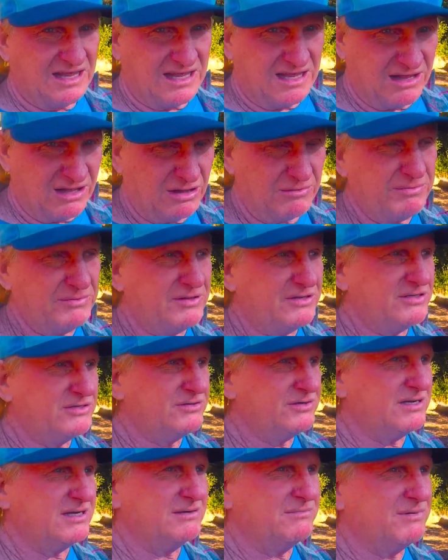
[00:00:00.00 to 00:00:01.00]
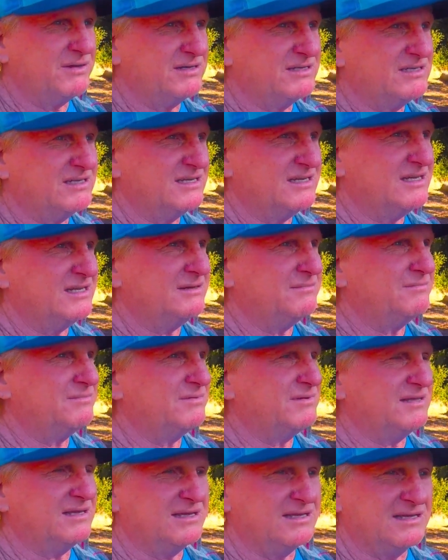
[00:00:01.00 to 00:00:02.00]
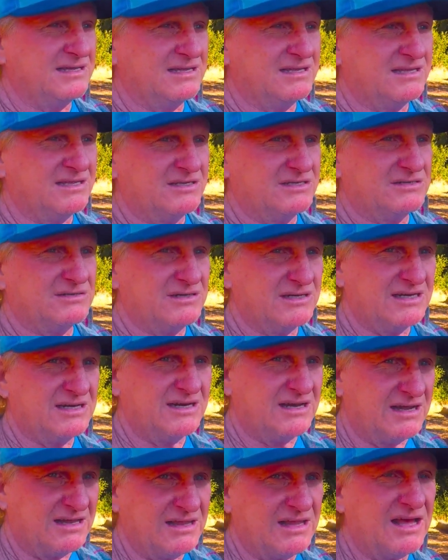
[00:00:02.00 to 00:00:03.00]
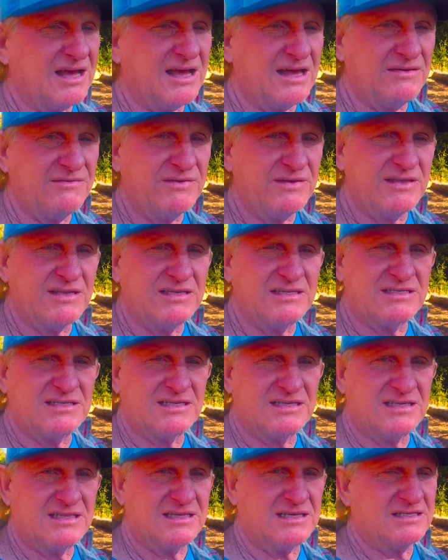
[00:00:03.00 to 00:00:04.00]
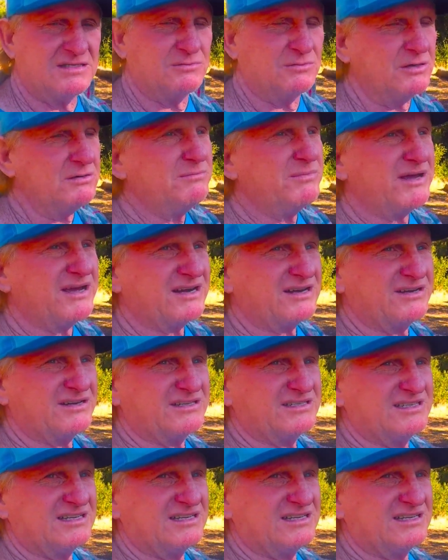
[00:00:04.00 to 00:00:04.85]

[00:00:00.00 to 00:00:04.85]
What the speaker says: pulp the tree, but to keep the tree alive is these woodpeckers.